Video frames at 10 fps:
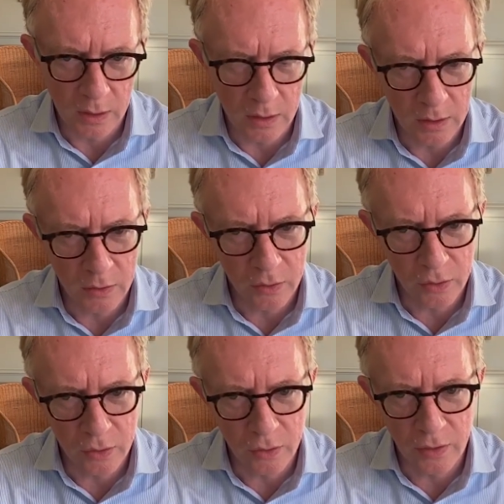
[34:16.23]

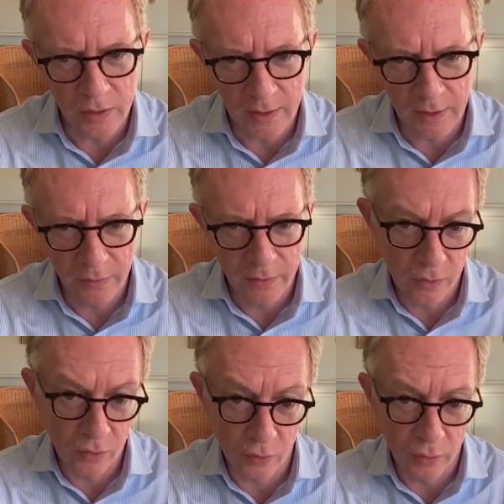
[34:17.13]
undertook an effort
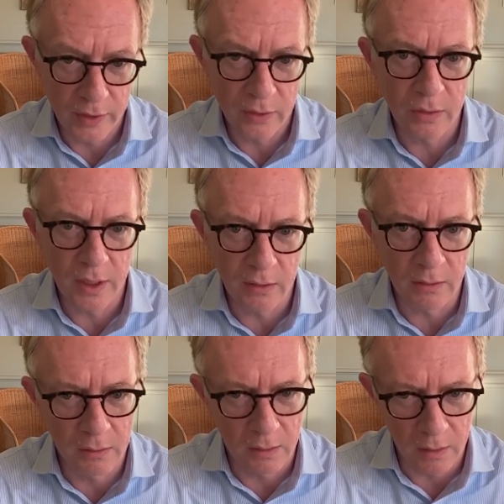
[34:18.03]
to bring
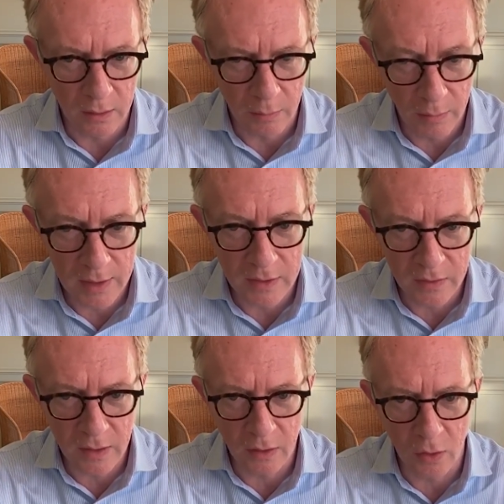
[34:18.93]
together many
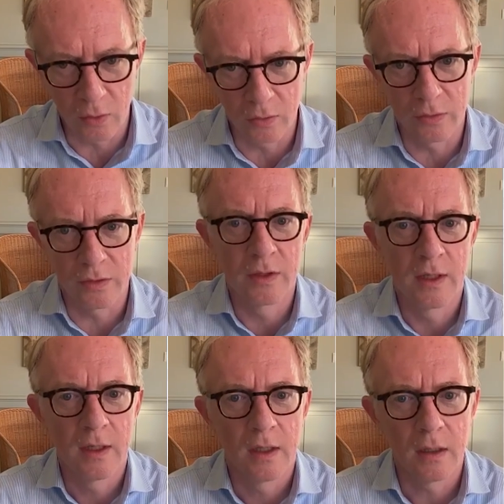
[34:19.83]
stakeholders
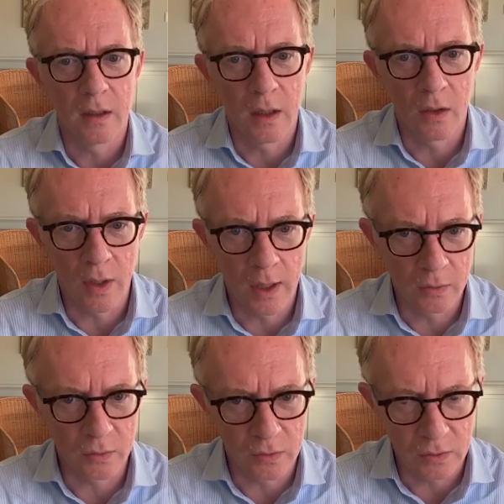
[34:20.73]

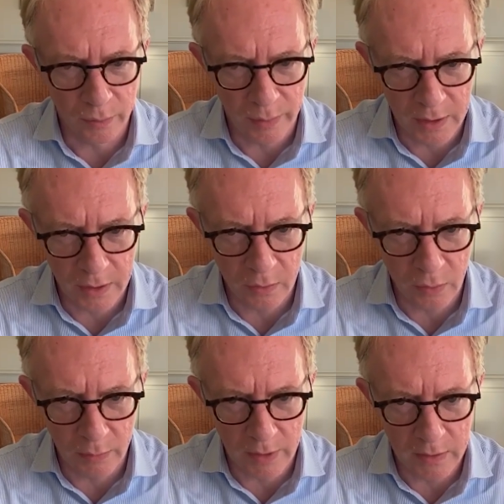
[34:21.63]
around the patient with
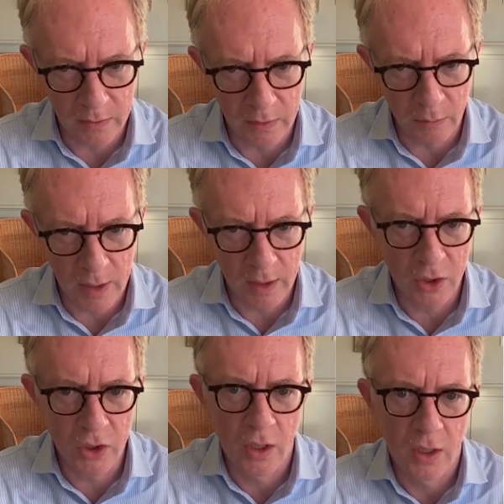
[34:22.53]
MESLD
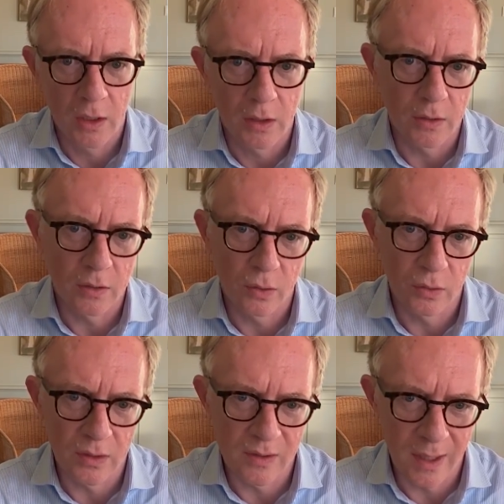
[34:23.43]
MASH to
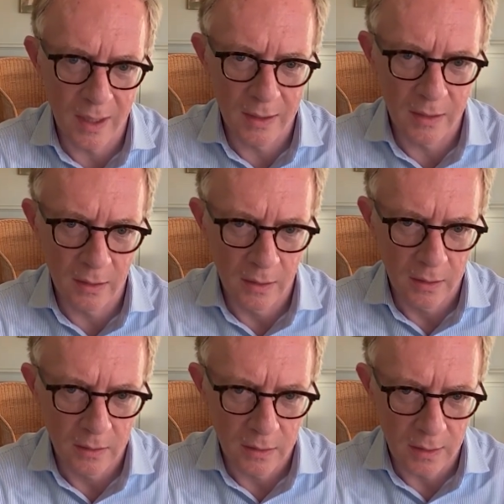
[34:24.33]
design
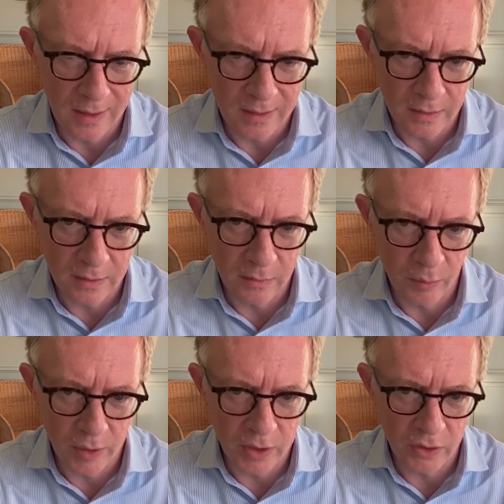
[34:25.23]
the SLD
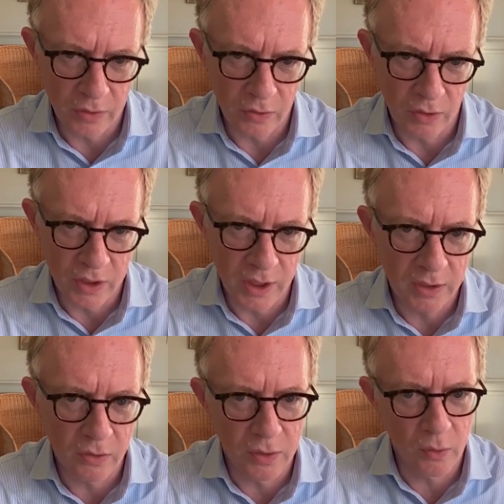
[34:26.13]
patient
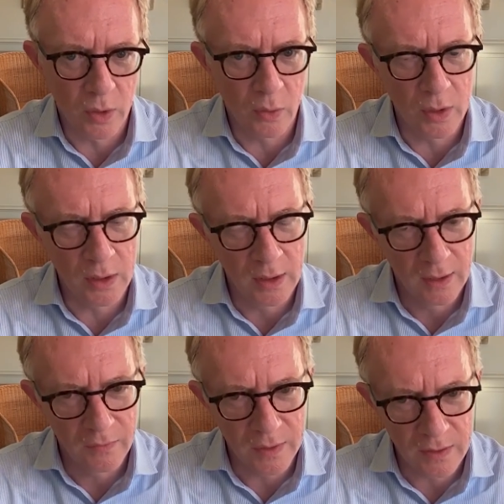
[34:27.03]
trajectory, where we
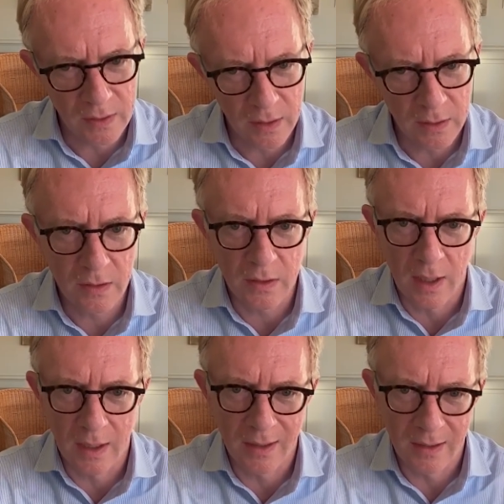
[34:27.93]
discuss
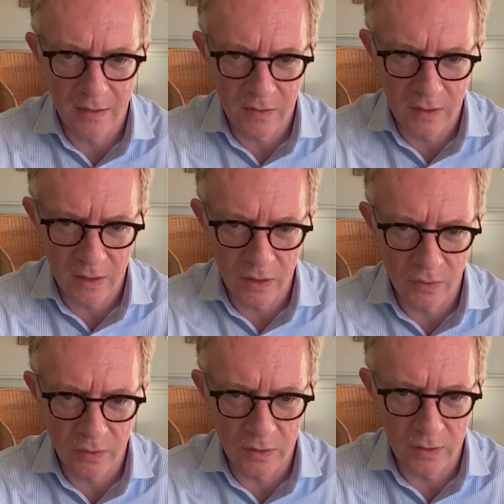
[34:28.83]
at any stage of
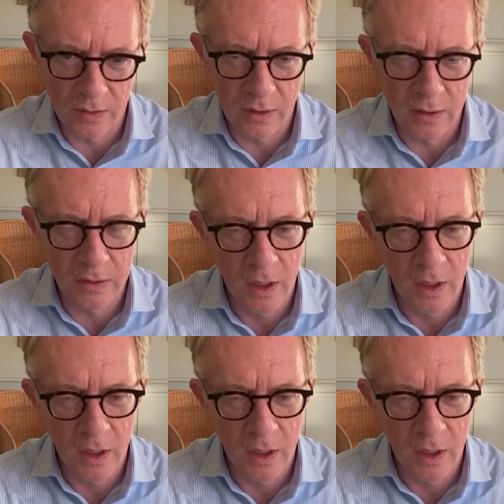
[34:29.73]
the disease